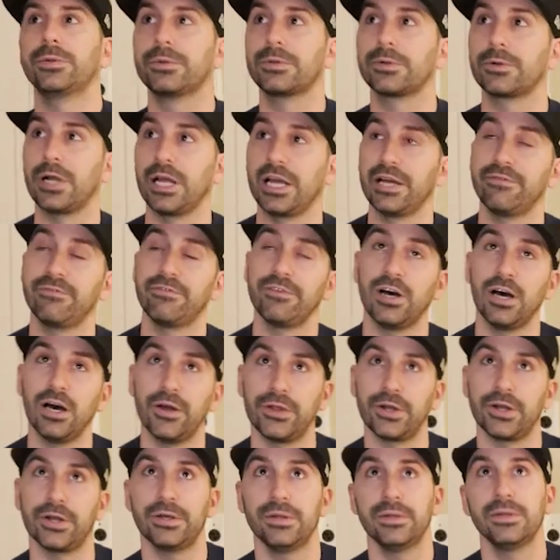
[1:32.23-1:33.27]

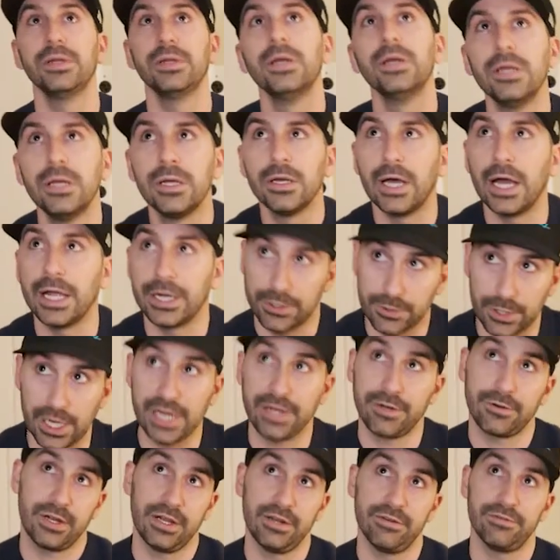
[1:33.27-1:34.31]
grandfather and
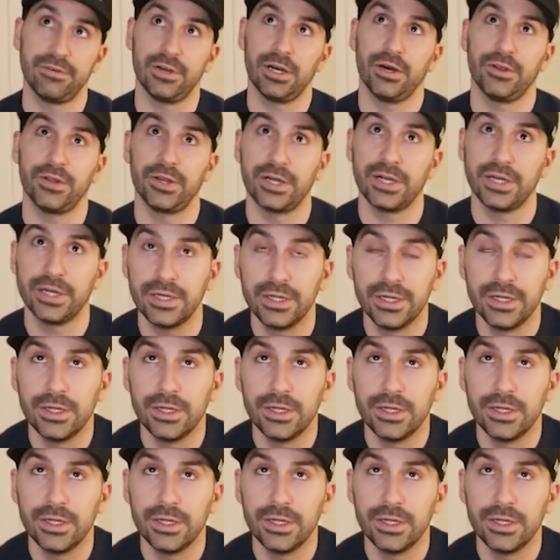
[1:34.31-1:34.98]
great-grandfather,